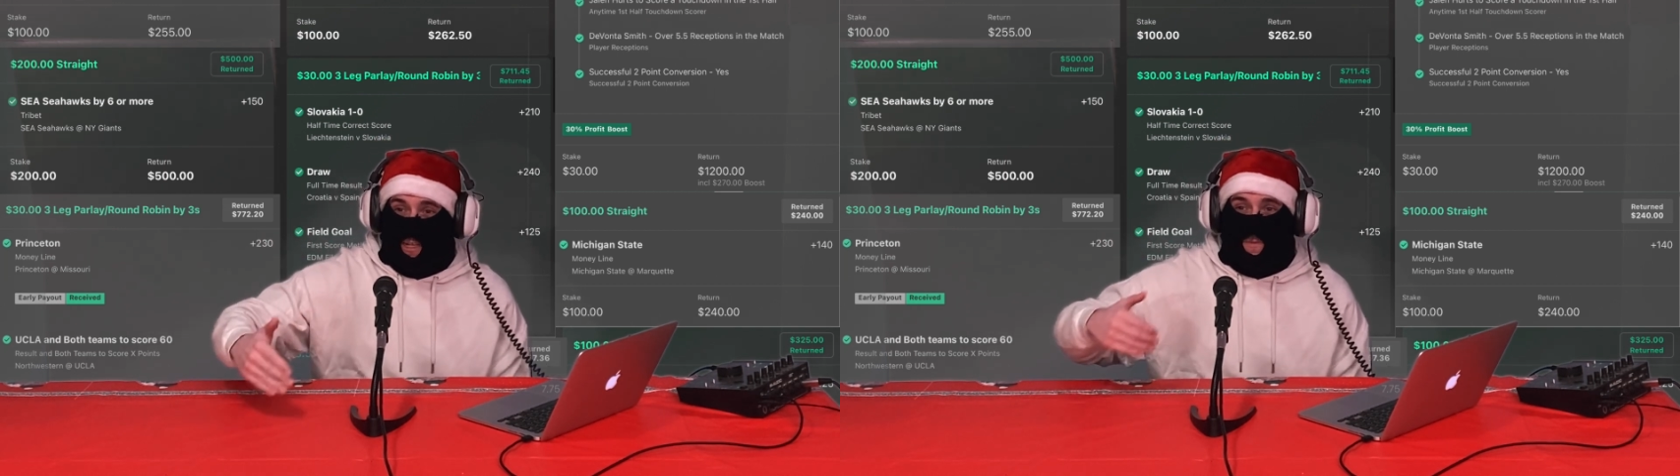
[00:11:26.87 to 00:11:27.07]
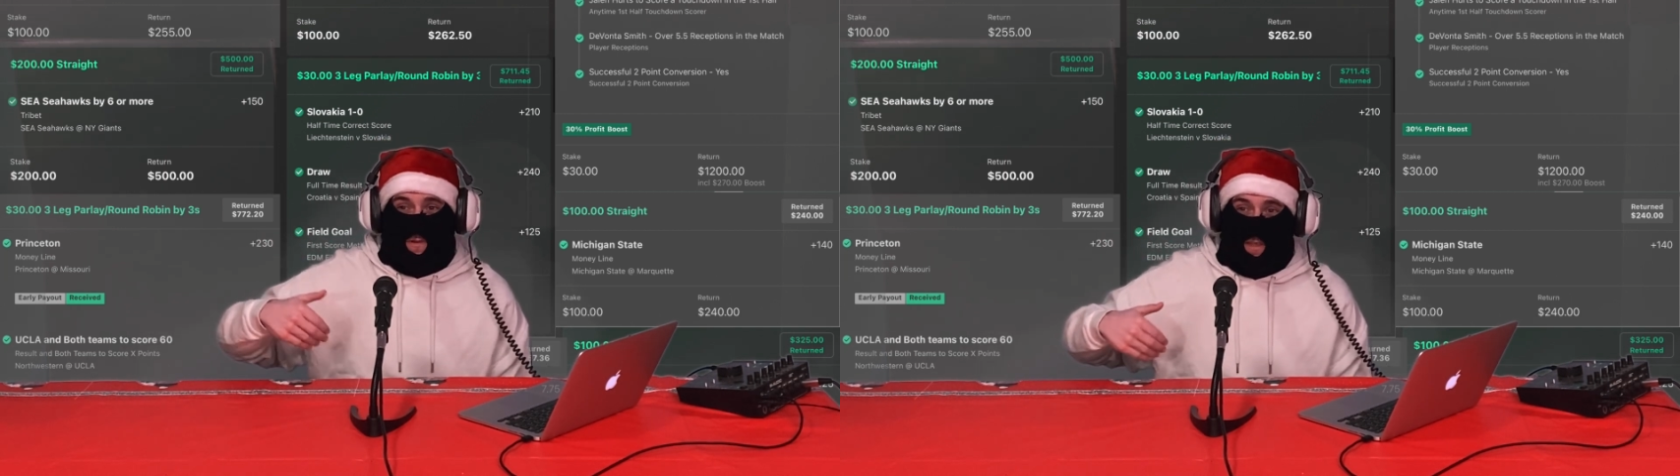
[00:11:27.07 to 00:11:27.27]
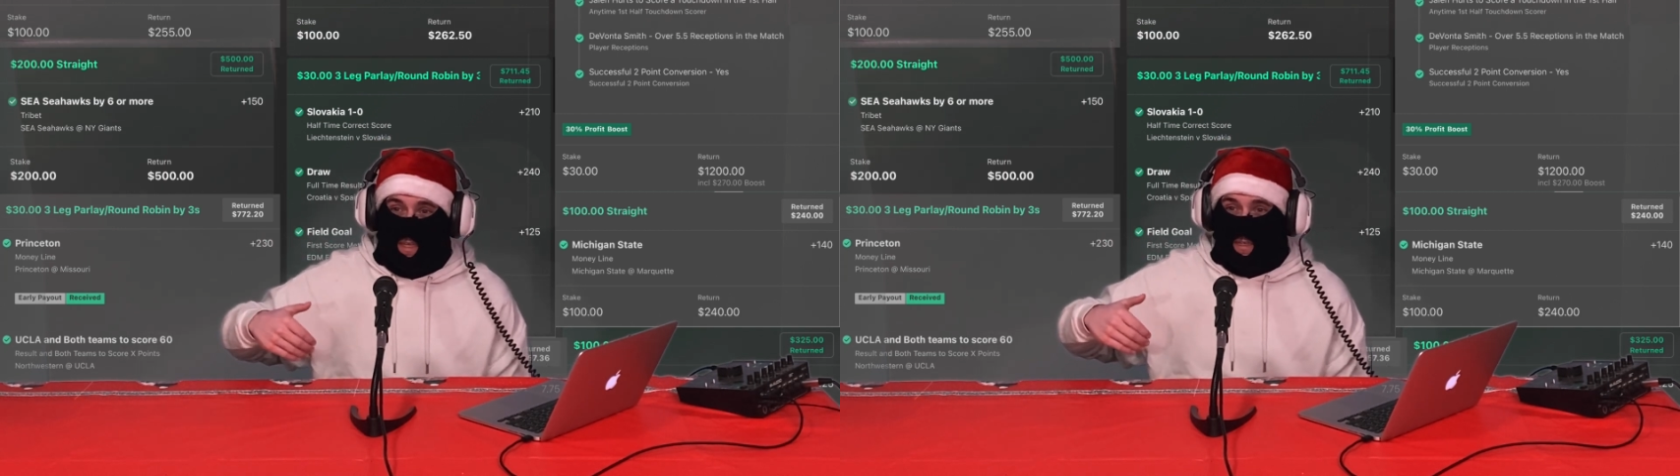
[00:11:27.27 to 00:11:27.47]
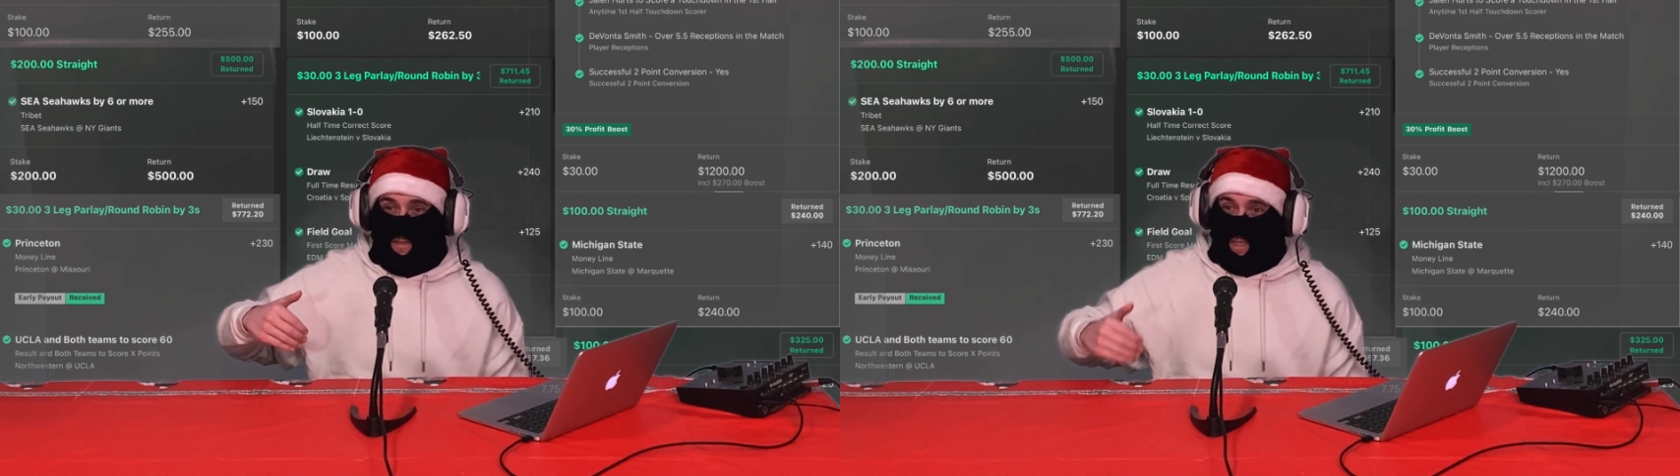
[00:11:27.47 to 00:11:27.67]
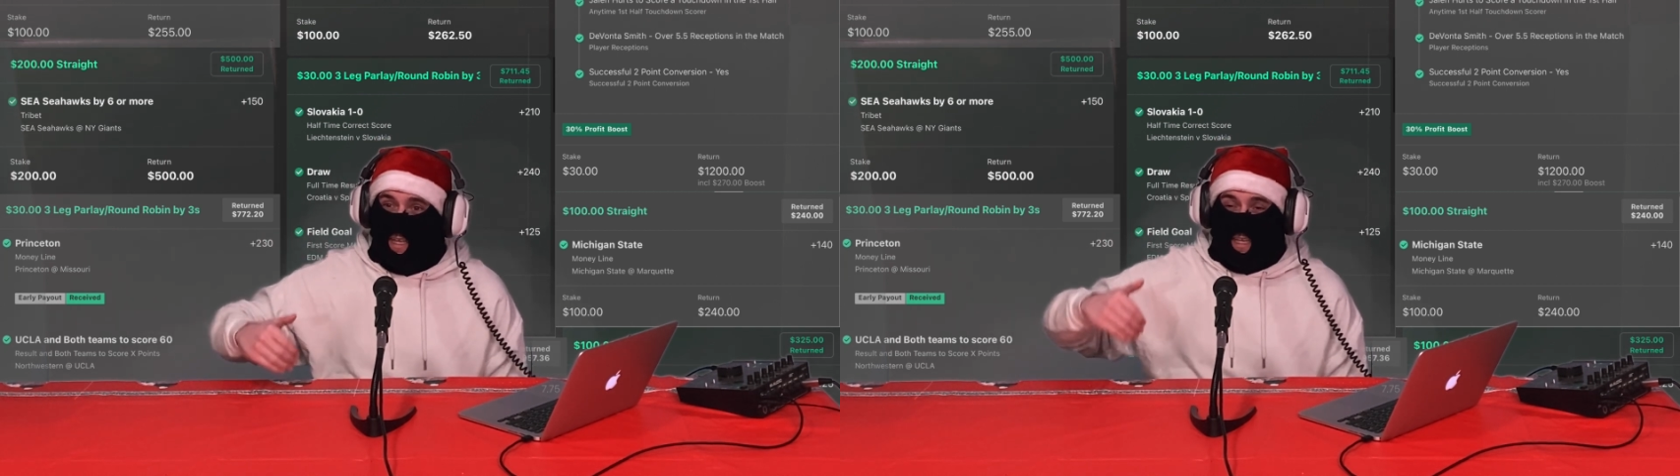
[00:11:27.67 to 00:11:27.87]
Eagles
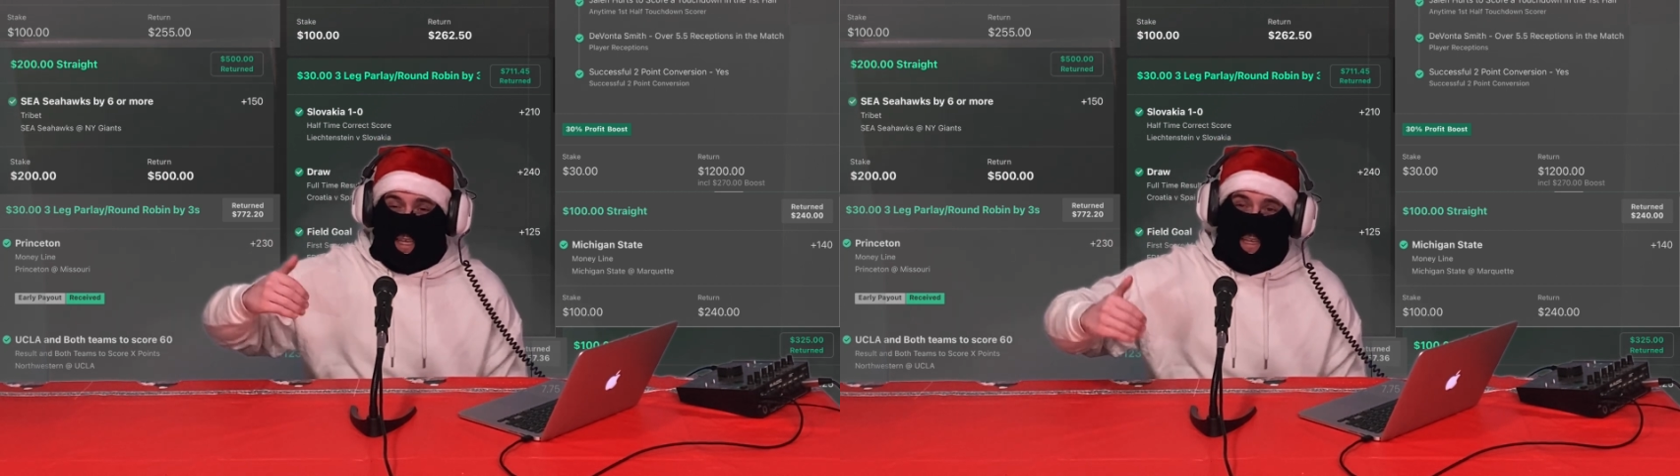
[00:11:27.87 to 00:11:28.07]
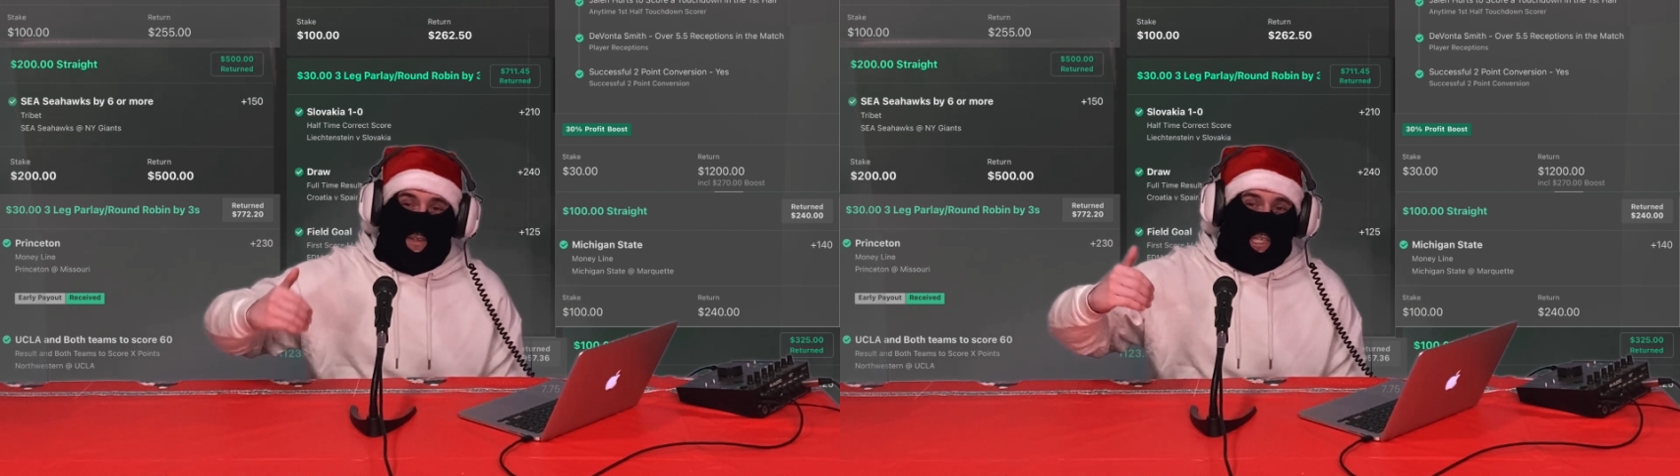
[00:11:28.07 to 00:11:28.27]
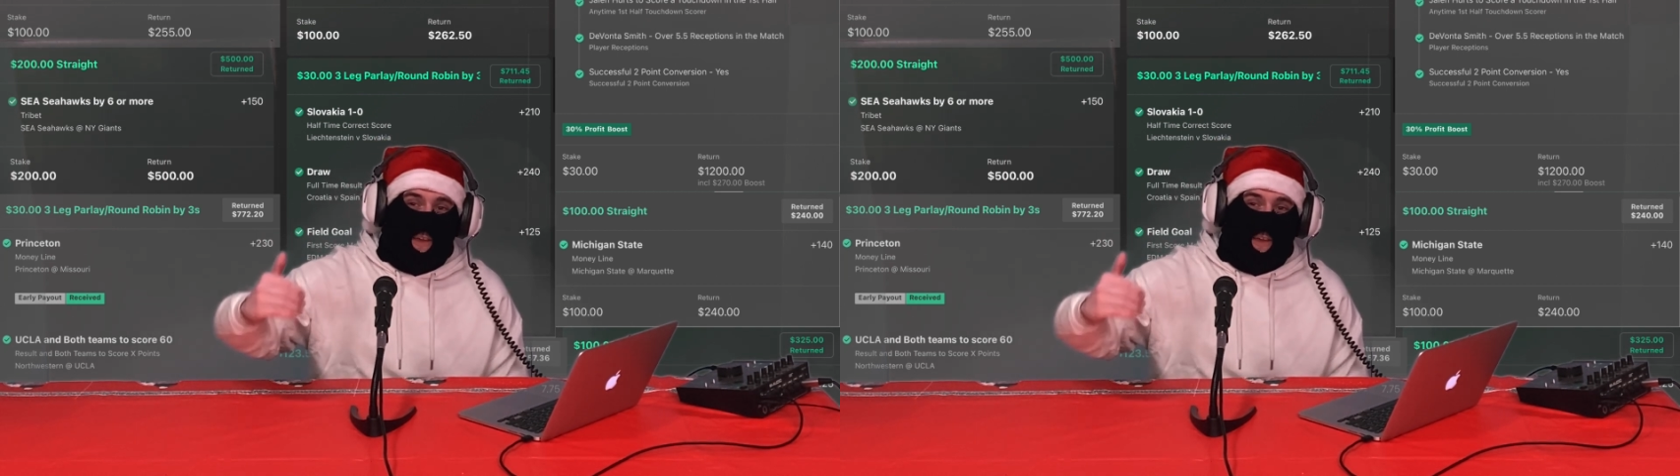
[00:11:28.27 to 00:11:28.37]
have become